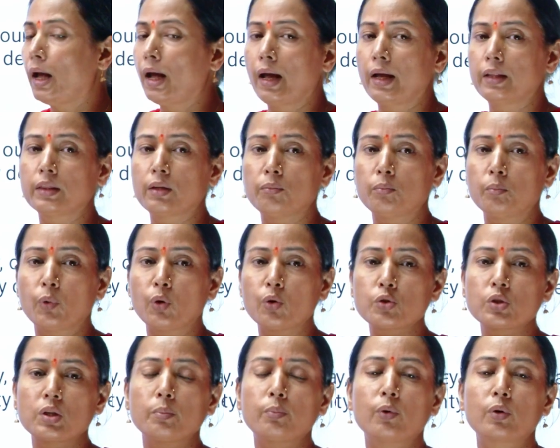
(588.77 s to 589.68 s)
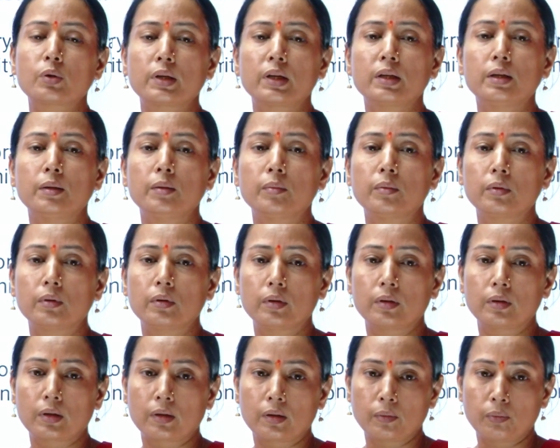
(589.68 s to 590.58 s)
And the most
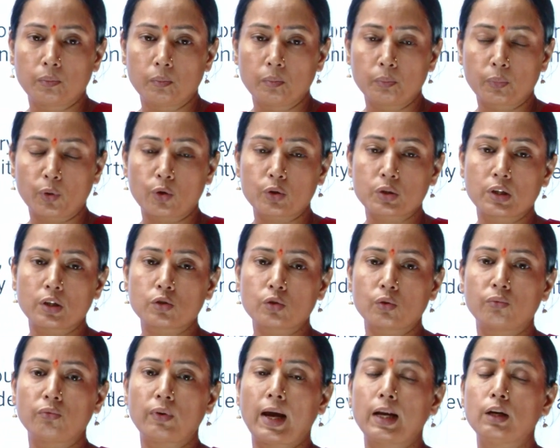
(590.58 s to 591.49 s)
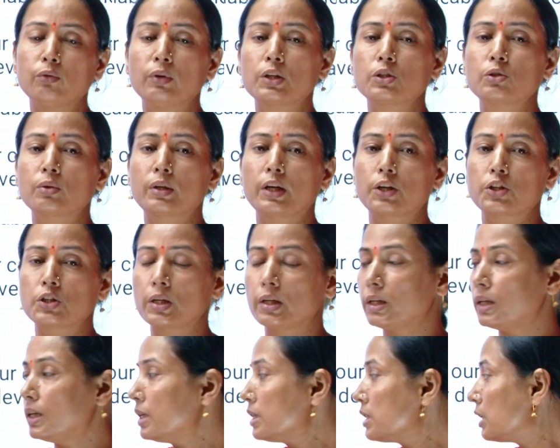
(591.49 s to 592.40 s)
important process of value education
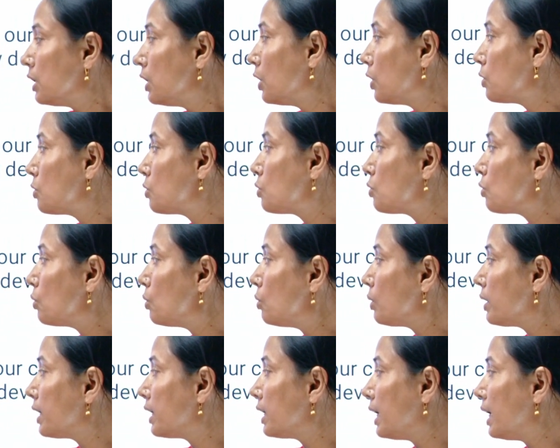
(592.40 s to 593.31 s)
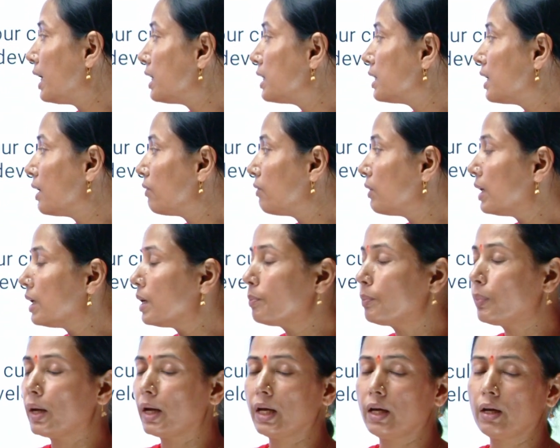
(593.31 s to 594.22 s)
is to
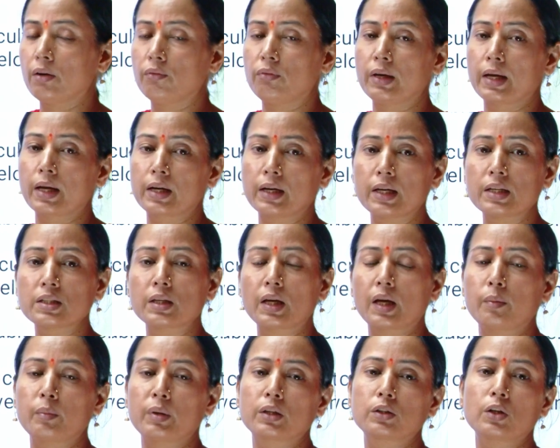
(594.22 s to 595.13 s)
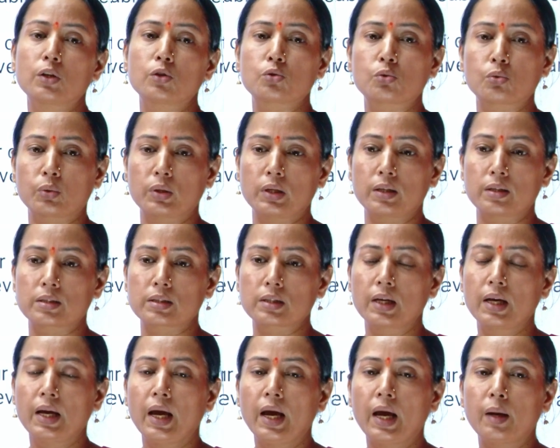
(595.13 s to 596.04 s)
develop awareness among the students
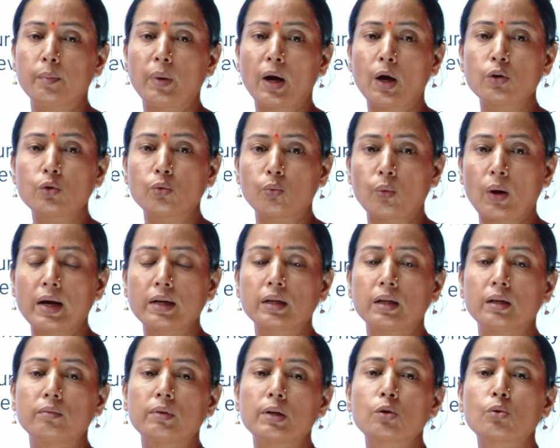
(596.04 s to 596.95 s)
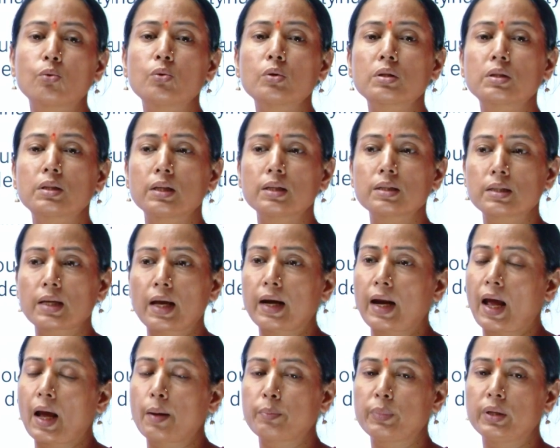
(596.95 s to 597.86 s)
about whatever good things are
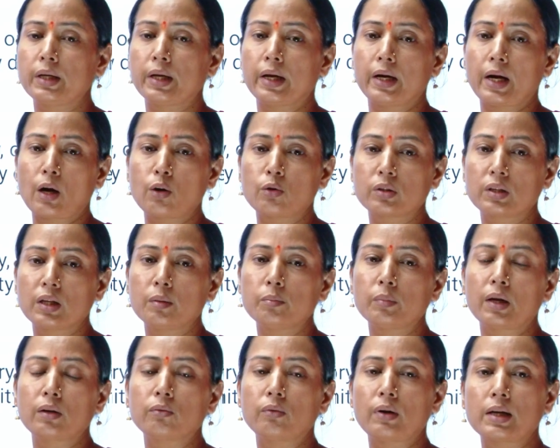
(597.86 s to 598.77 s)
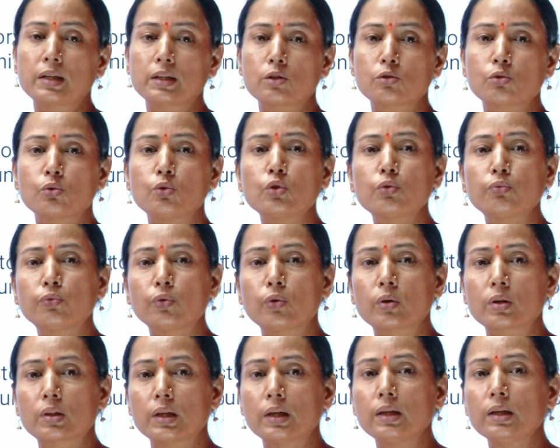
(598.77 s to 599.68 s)
happening around them and what is good
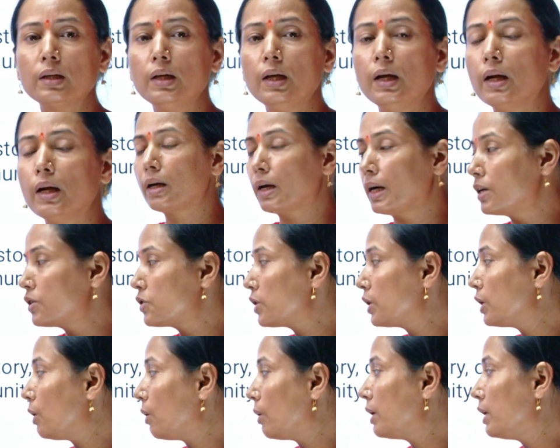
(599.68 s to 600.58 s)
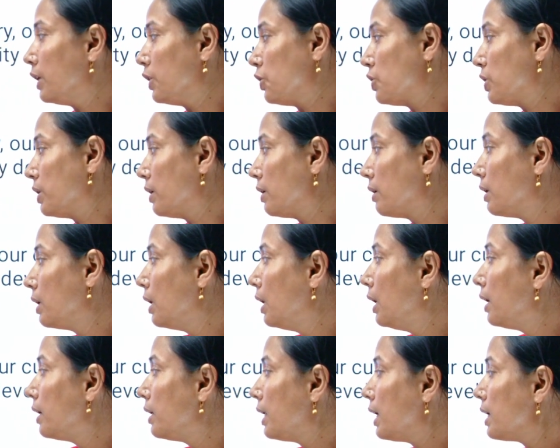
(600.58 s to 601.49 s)
for the country or nation.
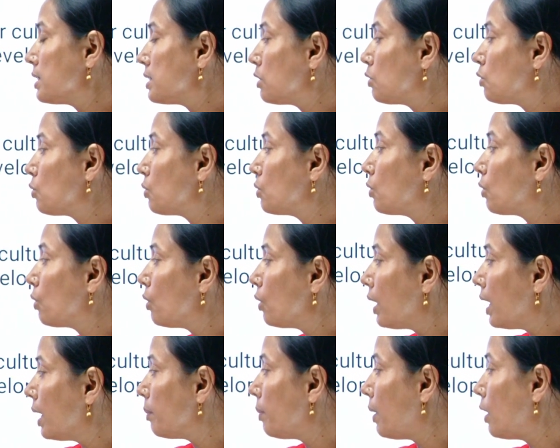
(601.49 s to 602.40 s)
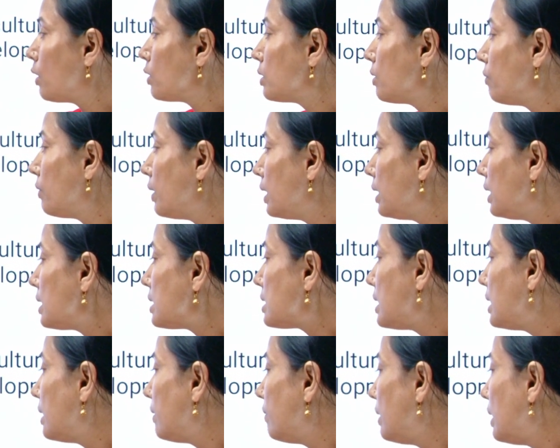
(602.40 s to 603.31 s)
Next, to know about the various
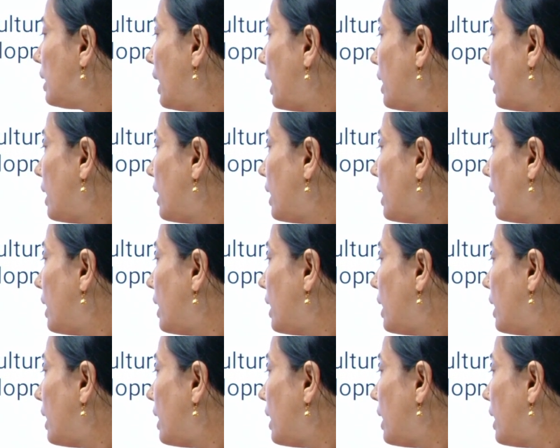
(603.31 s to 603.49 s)
living